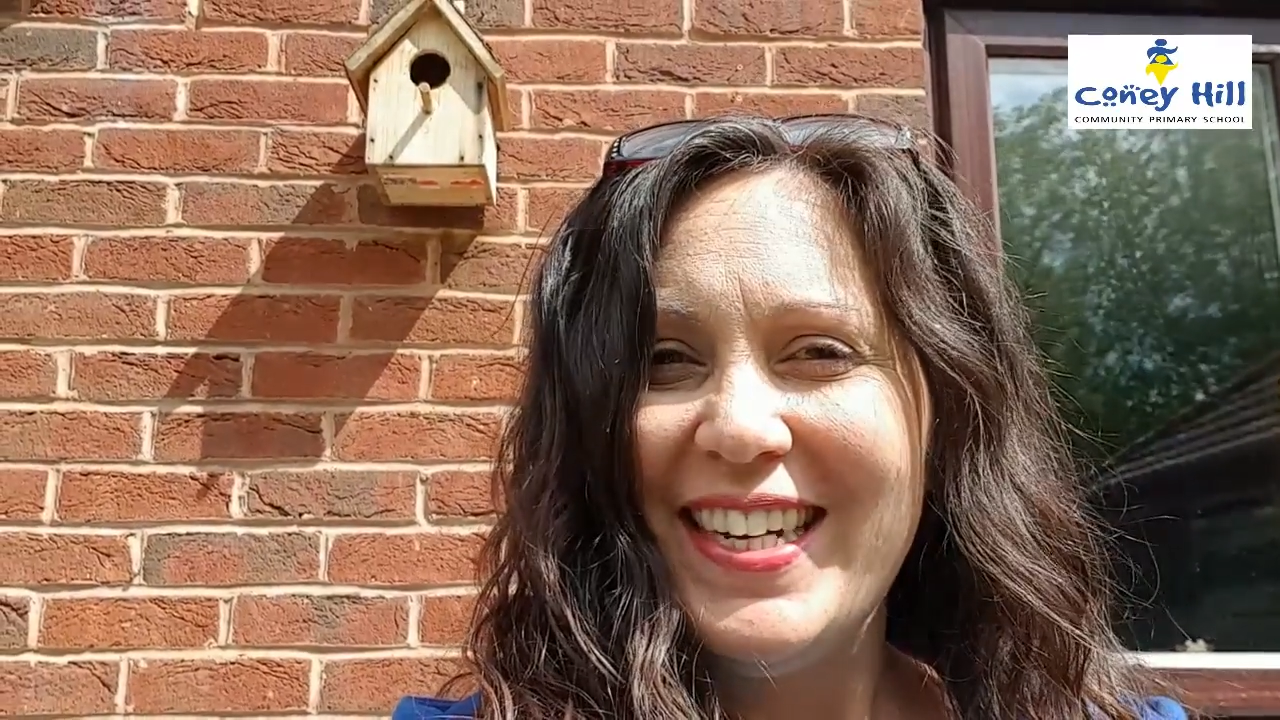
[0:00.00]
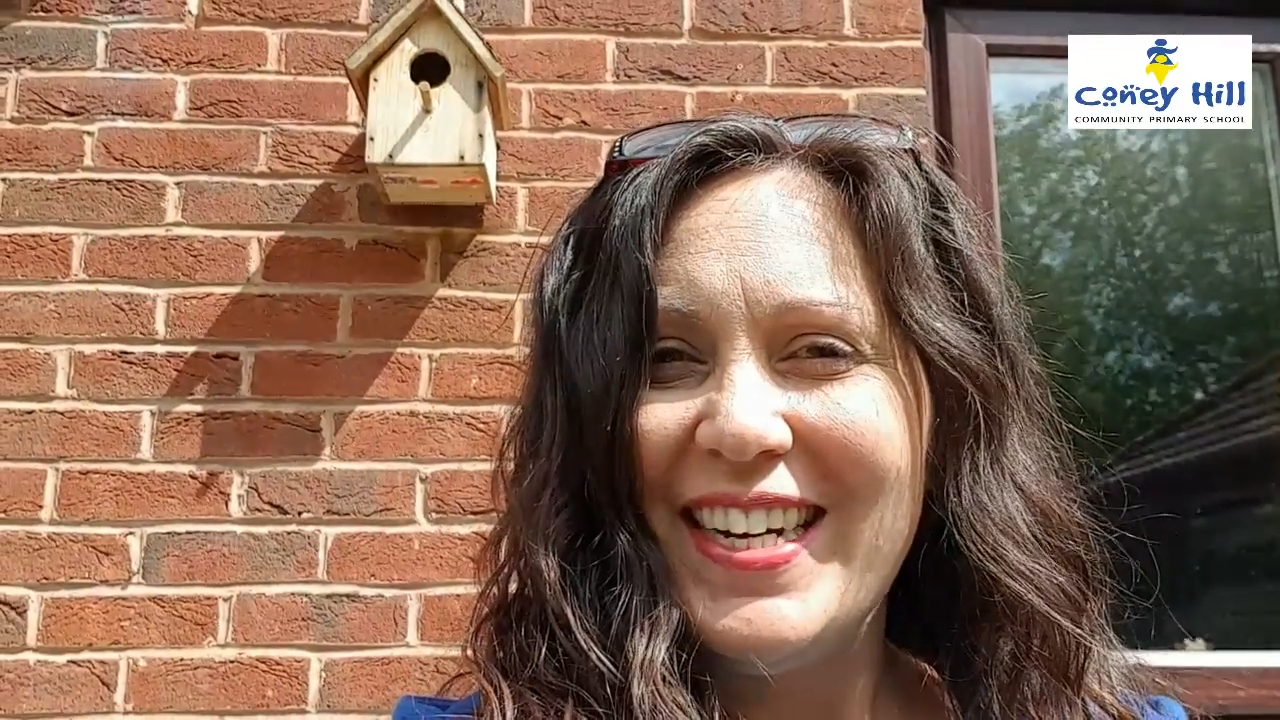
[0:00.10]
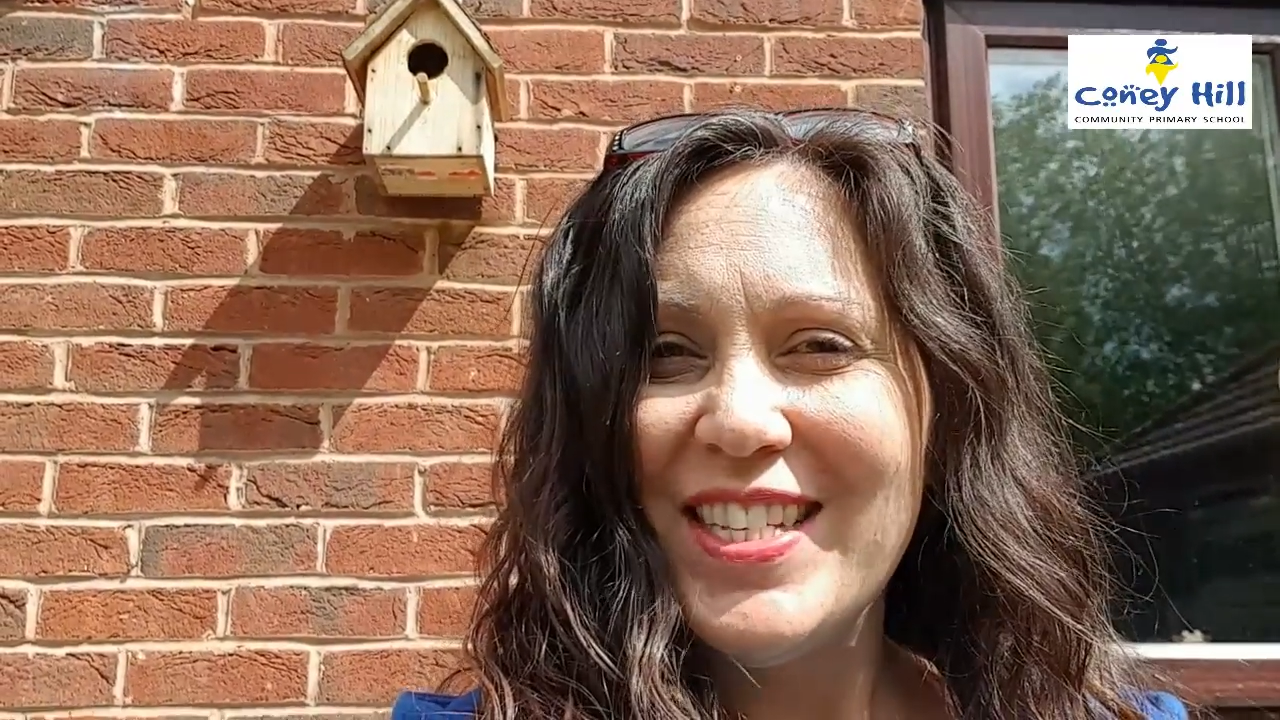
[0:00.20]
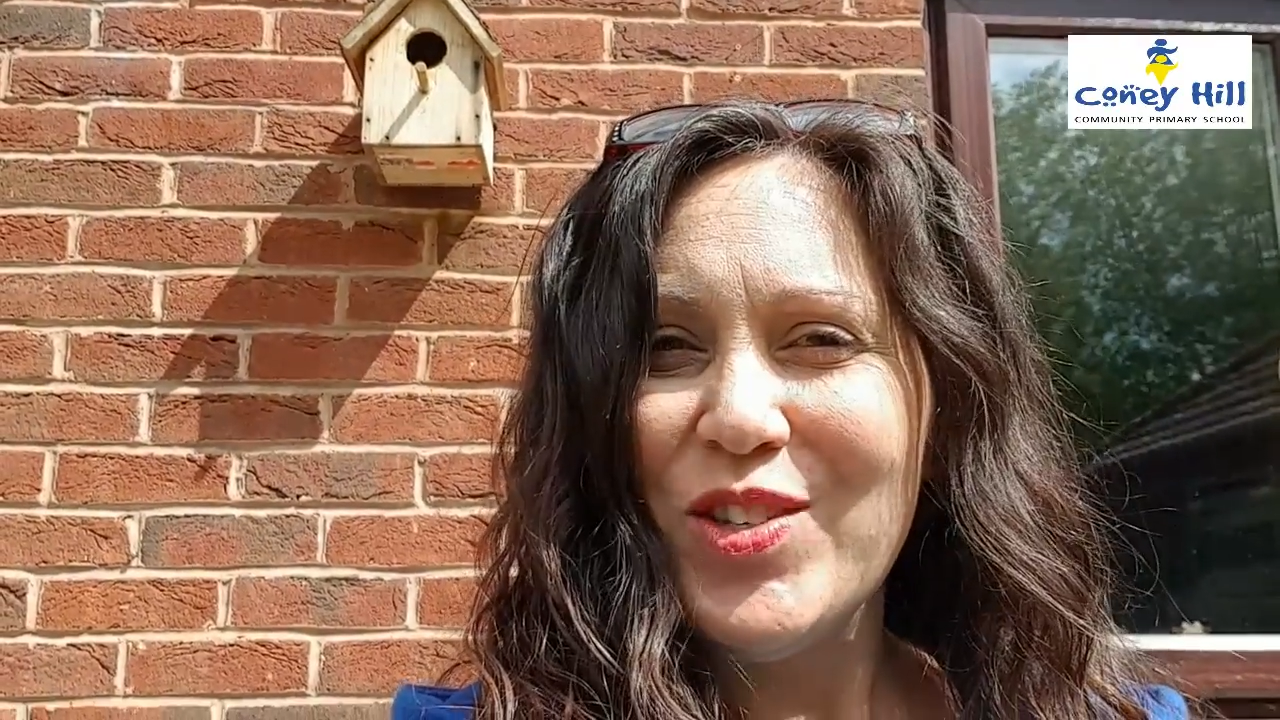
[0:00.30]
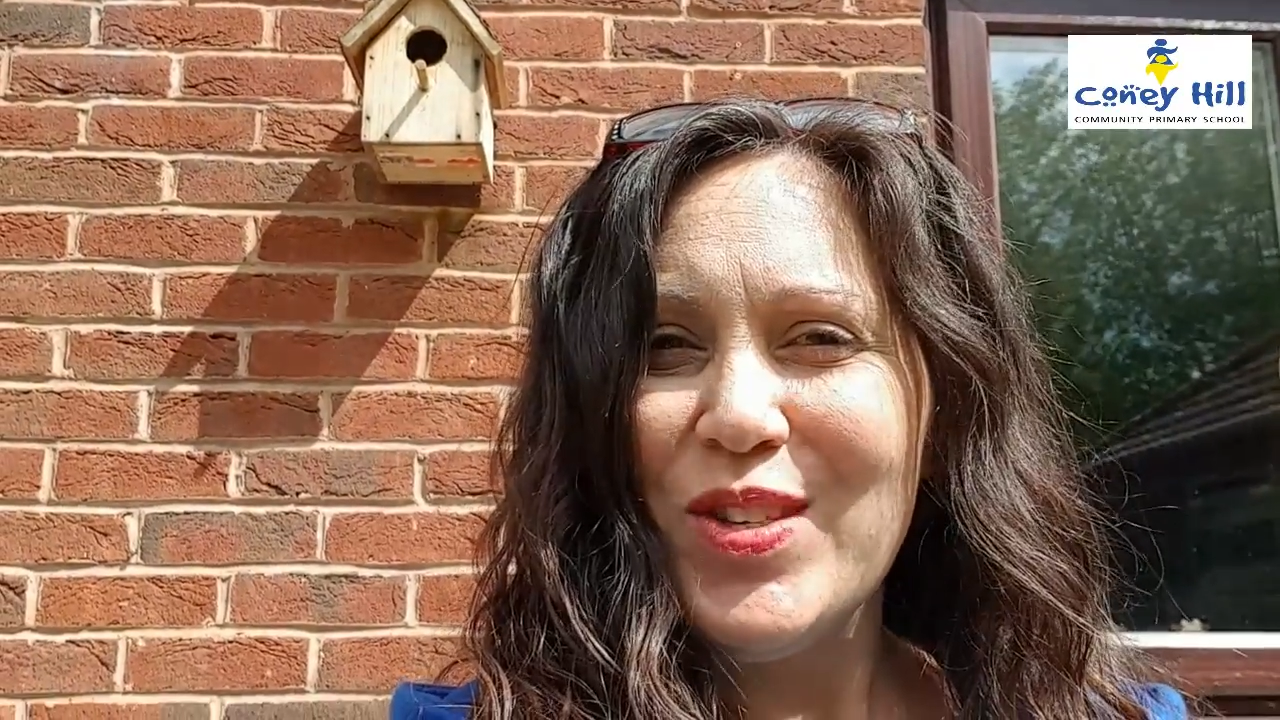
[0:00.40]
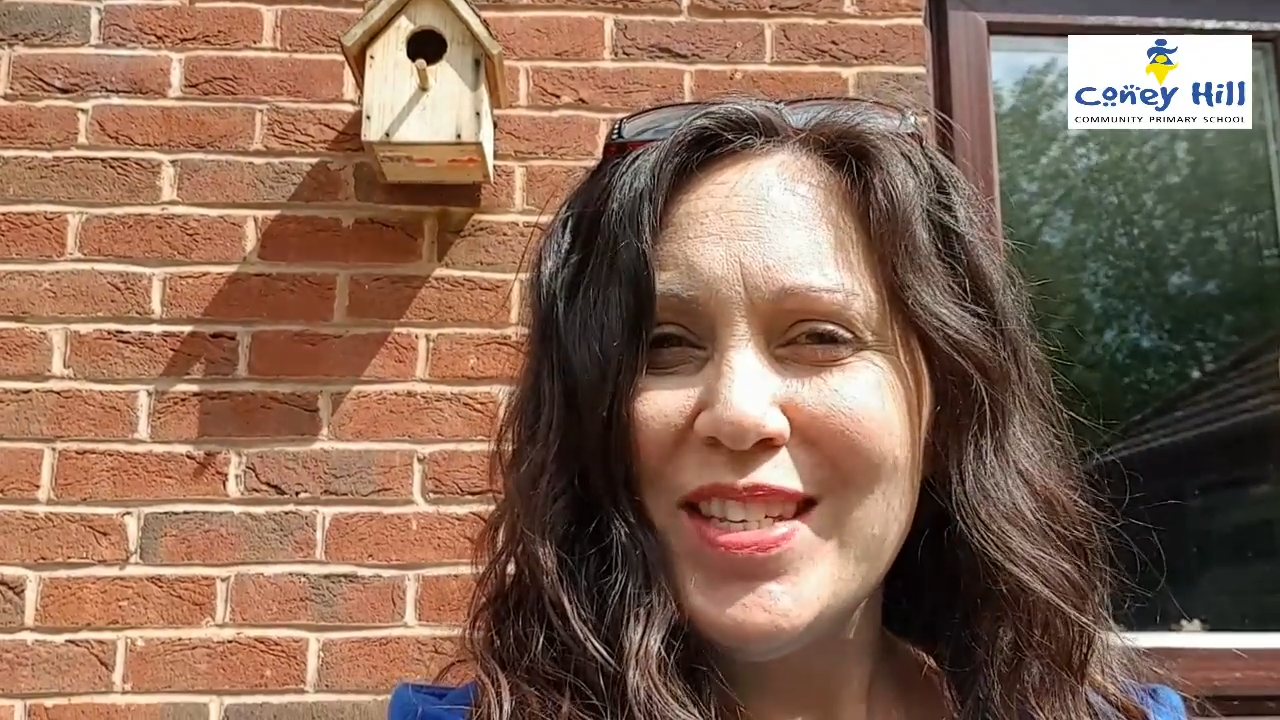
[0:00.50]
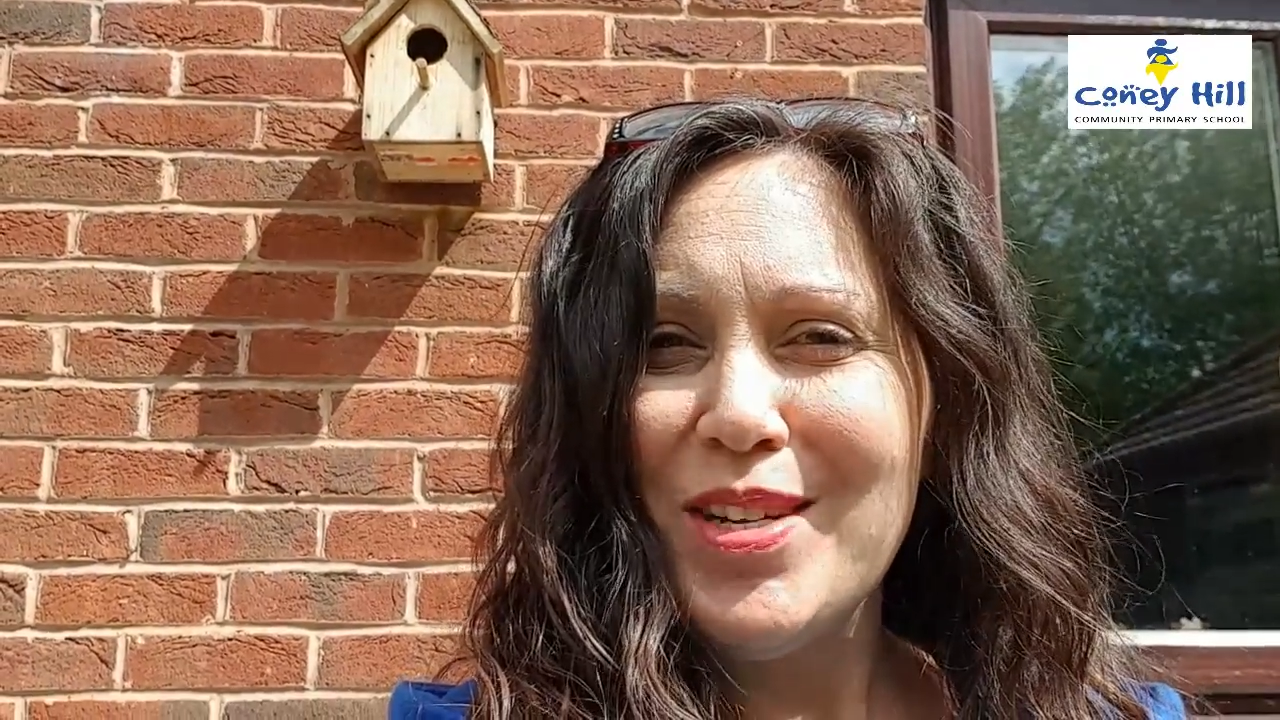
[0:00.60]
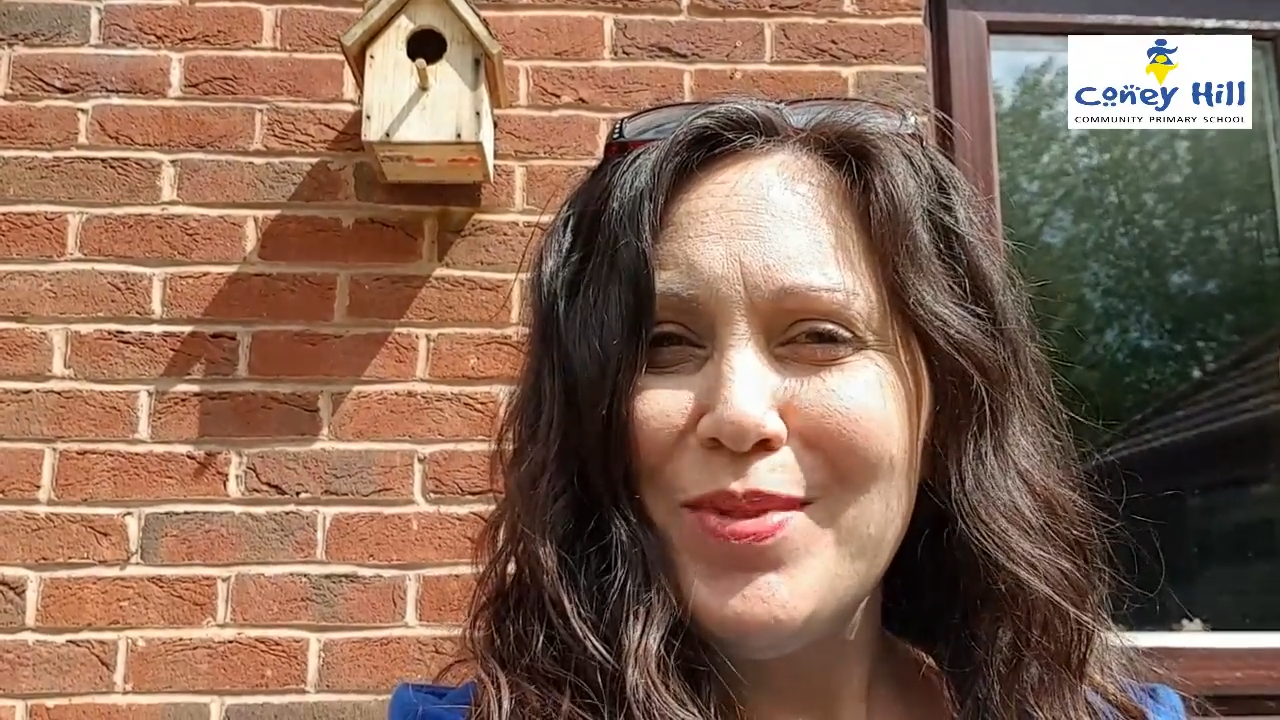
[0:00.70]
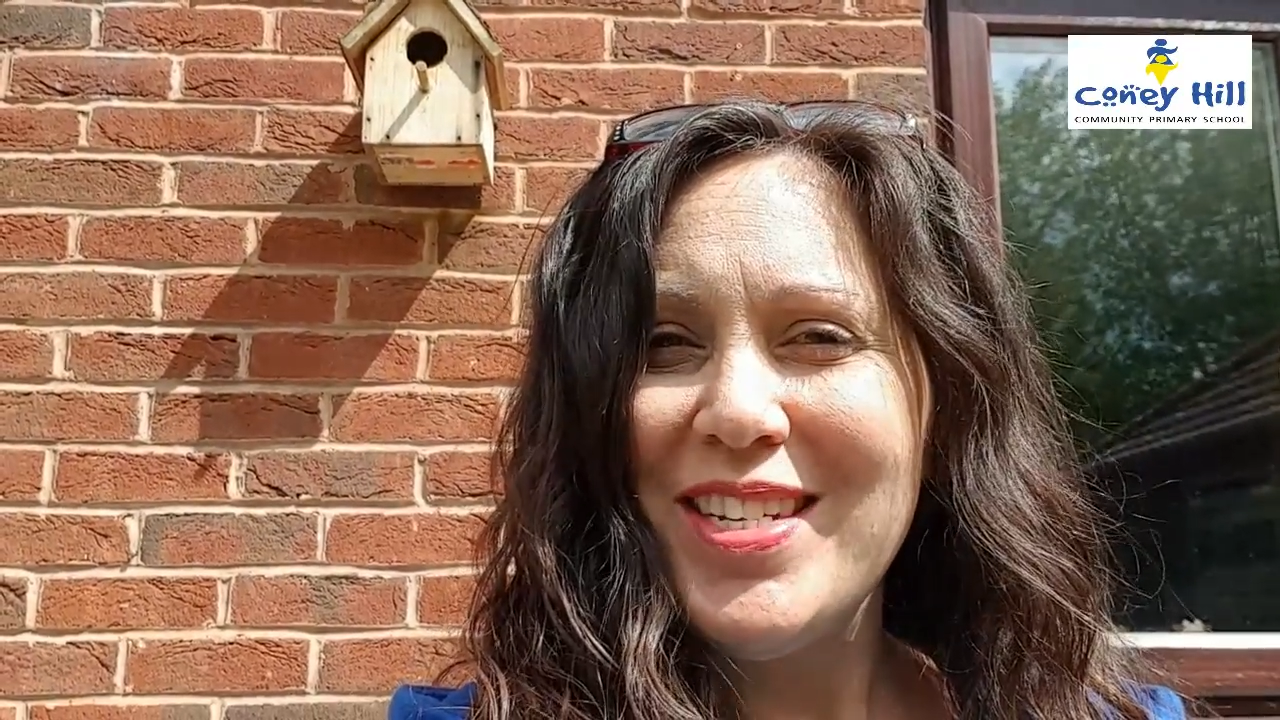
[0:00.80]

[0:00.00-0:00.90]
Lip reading: saw the sun was